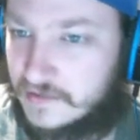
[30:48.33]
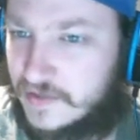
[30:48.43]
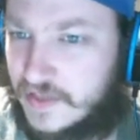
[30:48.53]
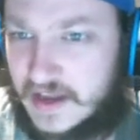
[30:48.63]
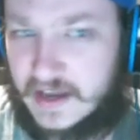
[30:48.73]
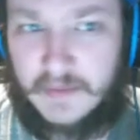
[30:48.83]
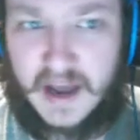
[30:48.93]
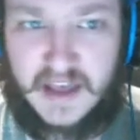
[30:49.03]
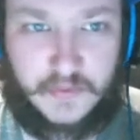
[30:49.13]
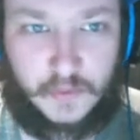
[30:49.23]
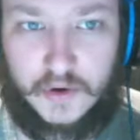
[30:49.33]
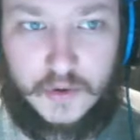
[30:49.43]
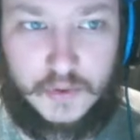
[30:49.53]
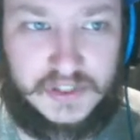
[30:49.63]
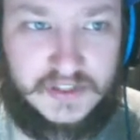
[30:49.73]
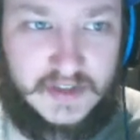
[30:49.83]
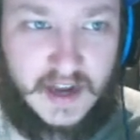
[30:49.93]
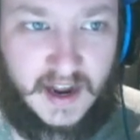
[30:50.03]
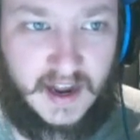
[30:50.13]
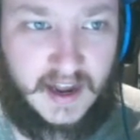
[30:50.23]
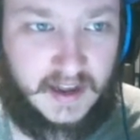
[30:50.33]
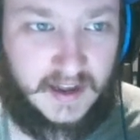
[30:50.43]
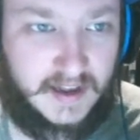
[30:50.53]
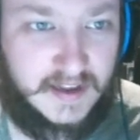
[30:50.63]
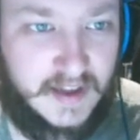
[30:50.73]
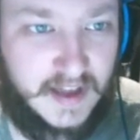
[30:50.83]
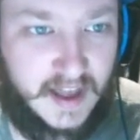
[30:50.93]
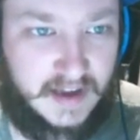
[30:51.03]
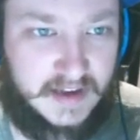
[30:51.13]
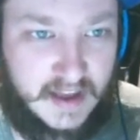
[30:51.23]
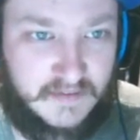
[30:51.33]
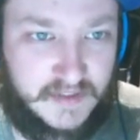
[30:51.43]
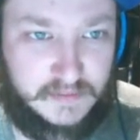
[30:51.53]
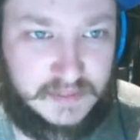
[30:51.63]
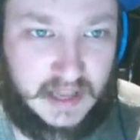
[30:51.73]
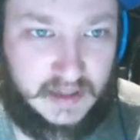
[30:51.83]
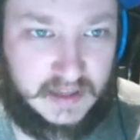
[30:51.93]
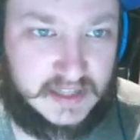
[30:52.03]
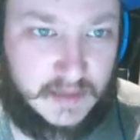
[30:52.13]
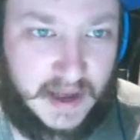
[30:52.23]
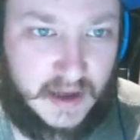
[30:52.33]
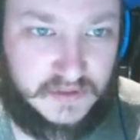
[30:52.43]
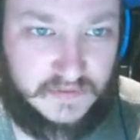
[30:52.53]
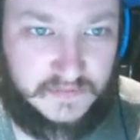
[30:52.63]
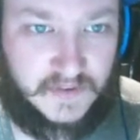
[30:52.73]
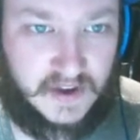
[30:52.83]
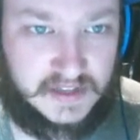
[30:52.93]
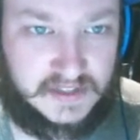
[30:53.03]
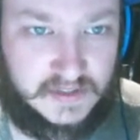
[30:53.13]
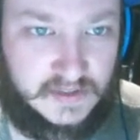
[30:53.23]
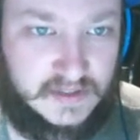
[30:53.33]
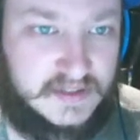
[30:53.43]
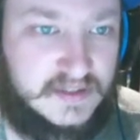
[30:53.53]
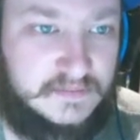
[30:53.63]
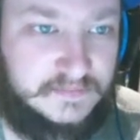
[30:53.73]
Thing in my throat. and have them tell us about fossils.